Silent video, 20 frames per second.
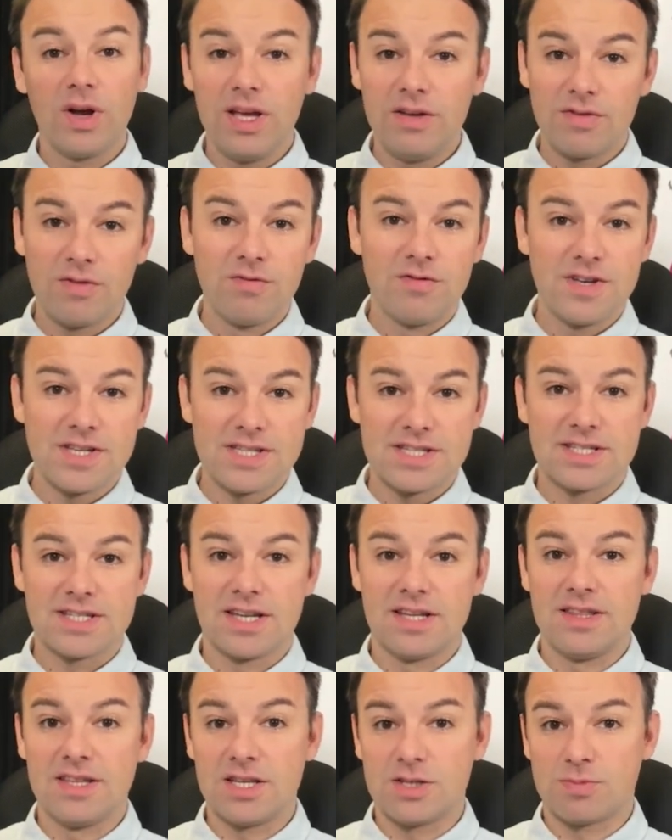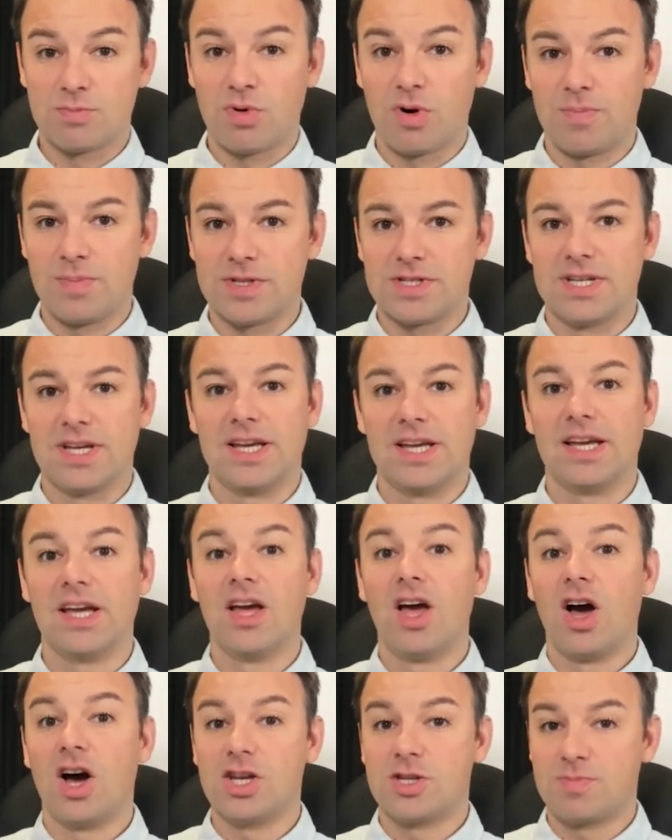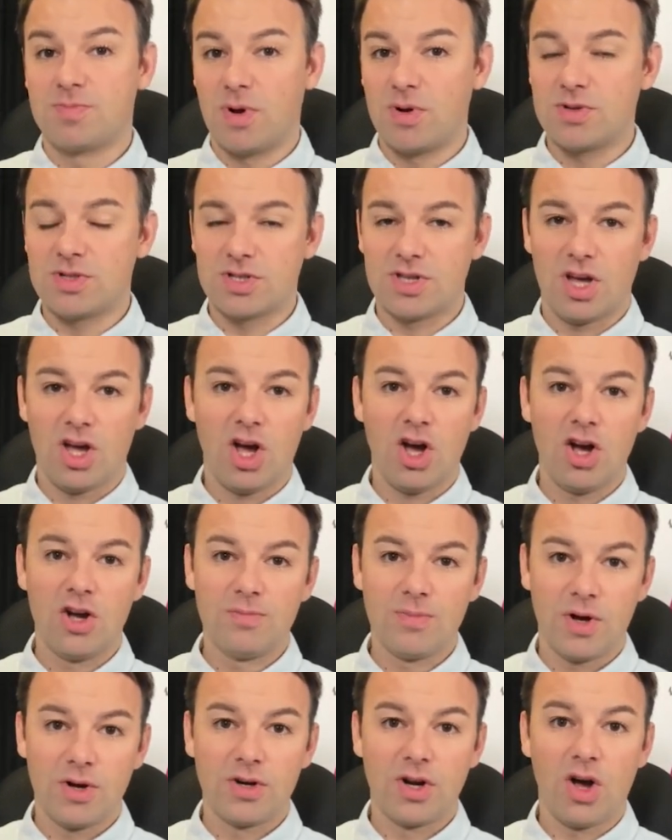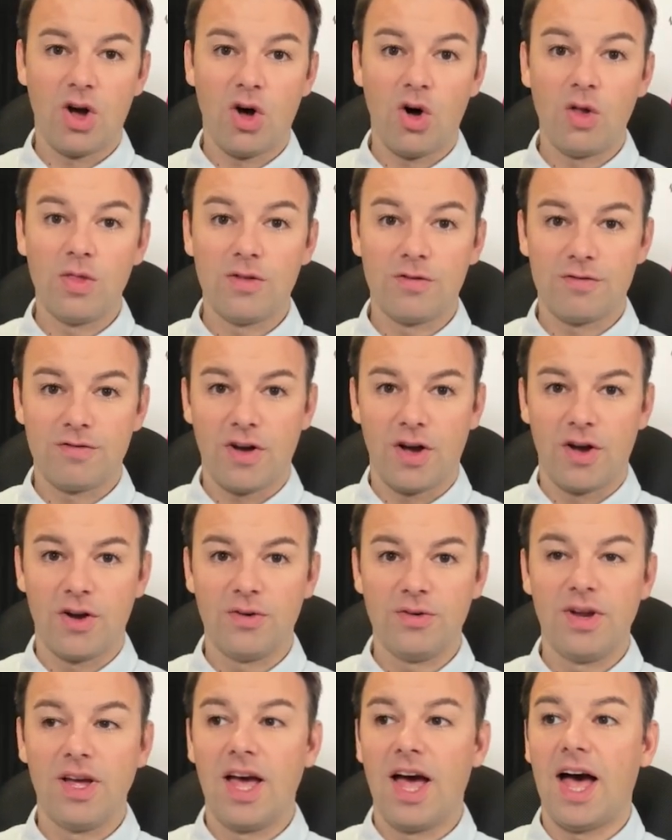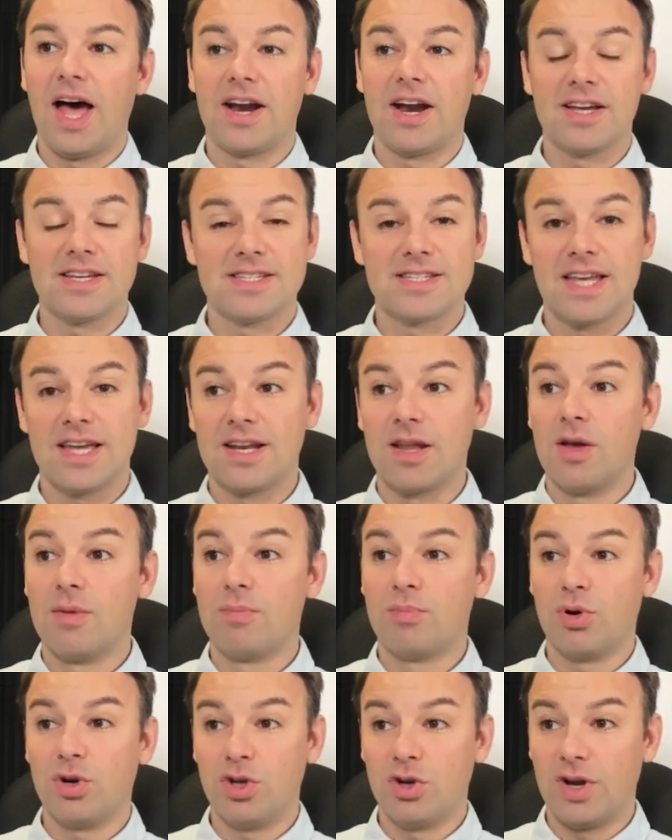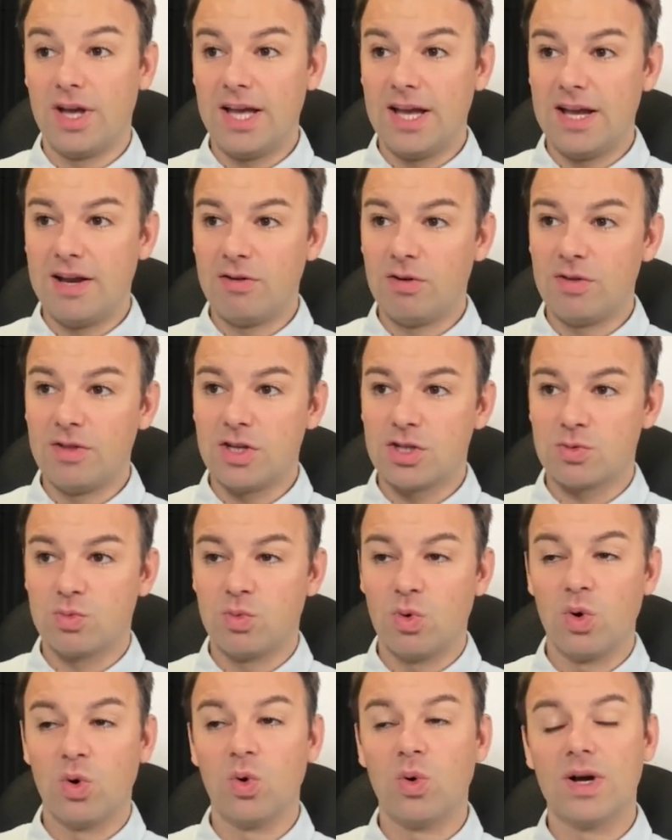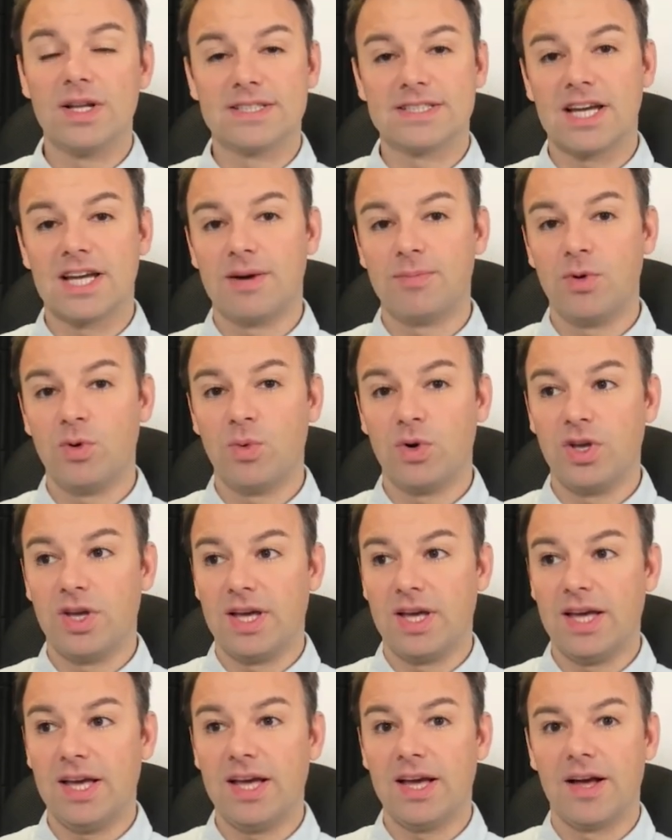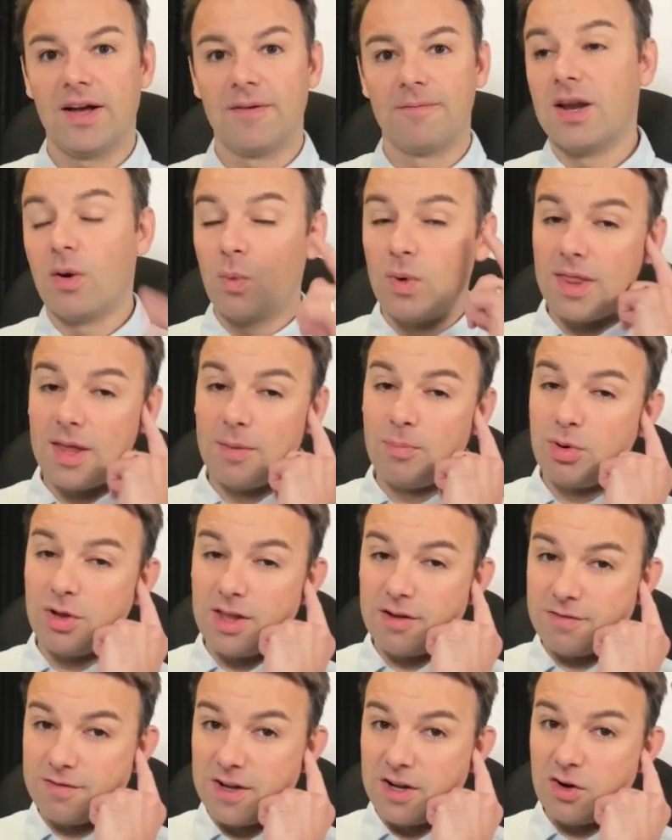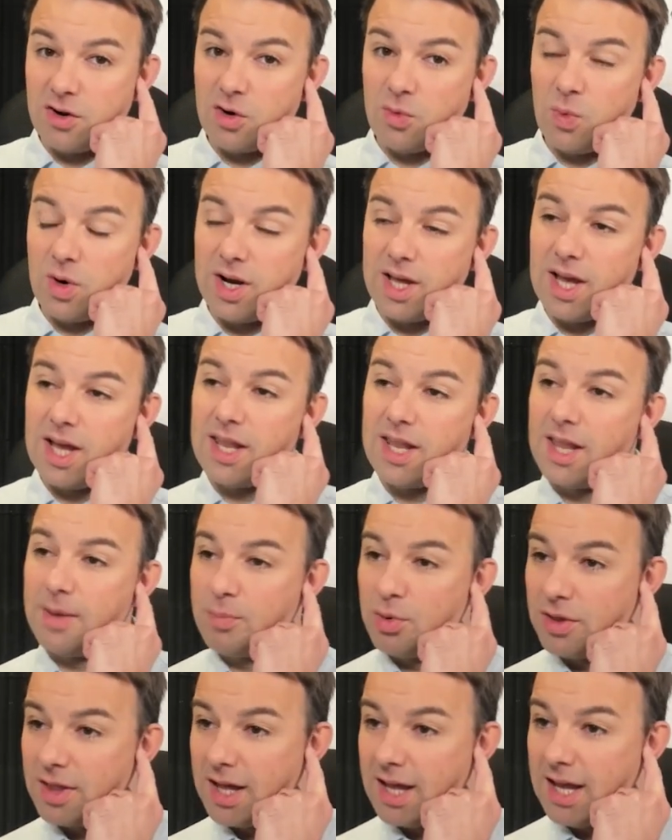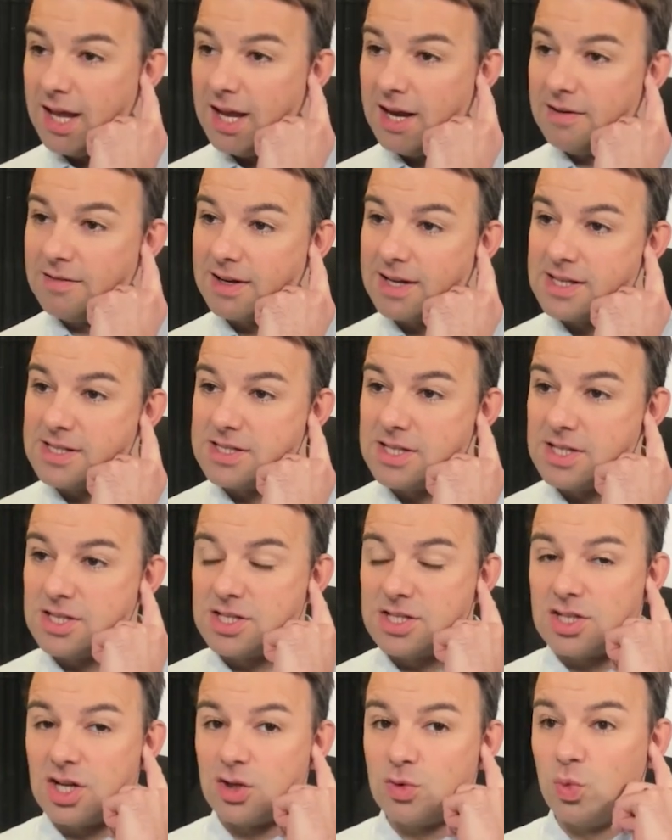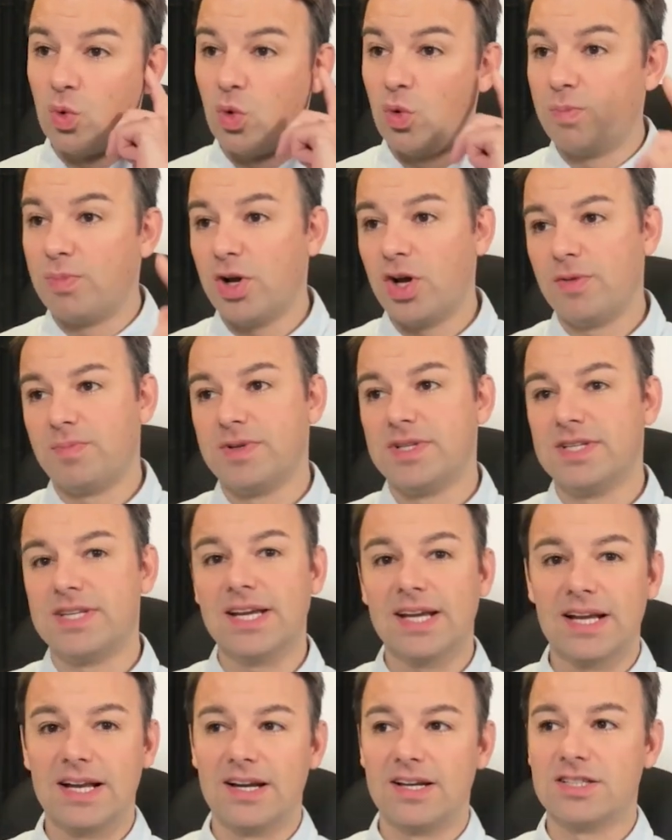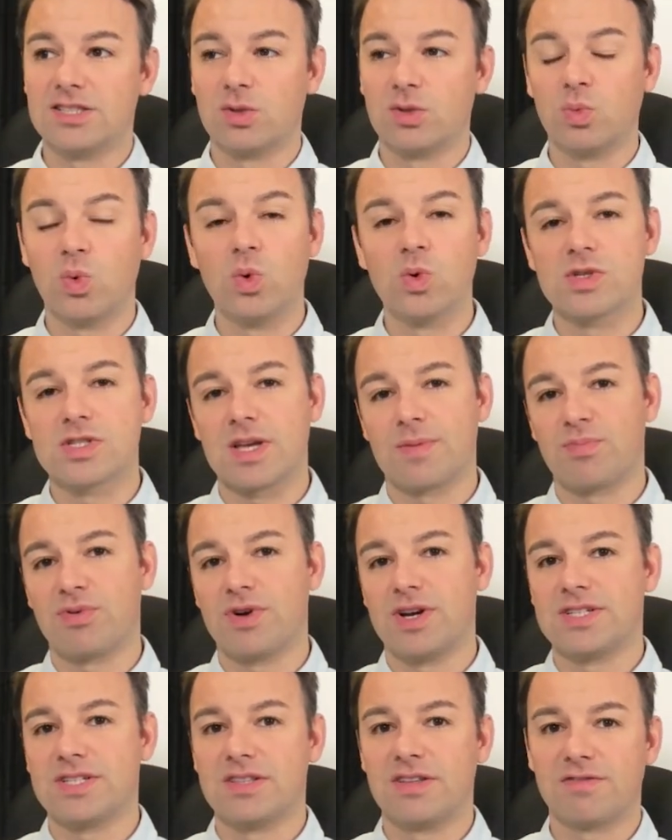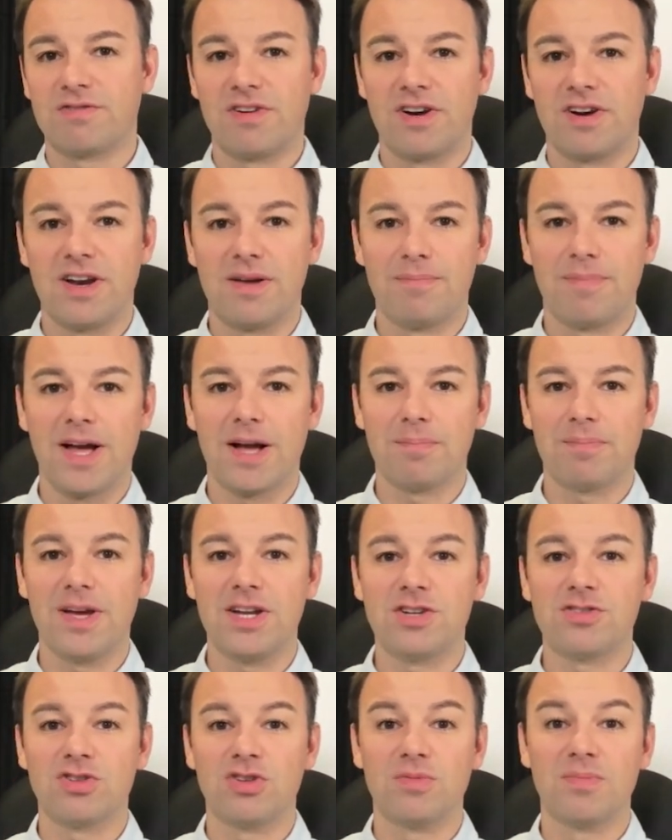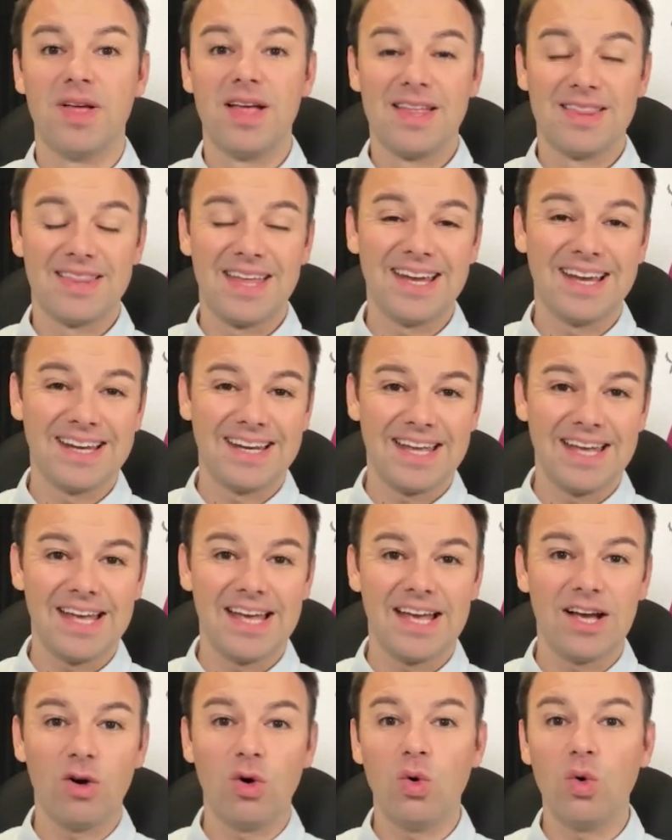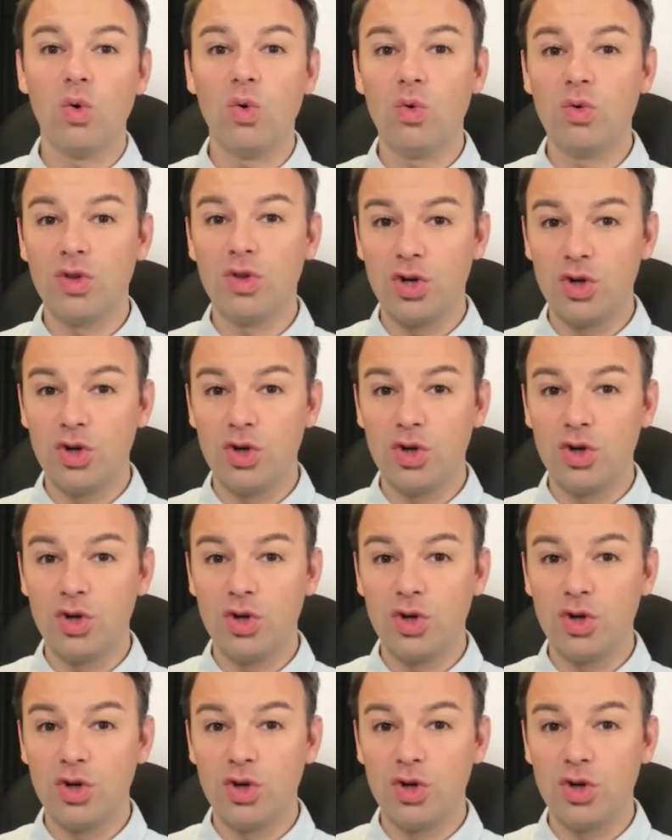even visiting this property, I spoke to the homeowner on the phone and I said, put your ear on this wall and tell me what you hear. Now, when they put their finger in one ear and they put their ear against this stud wall perpendicular, is the wall separating the front and back bedroom, they could hear all the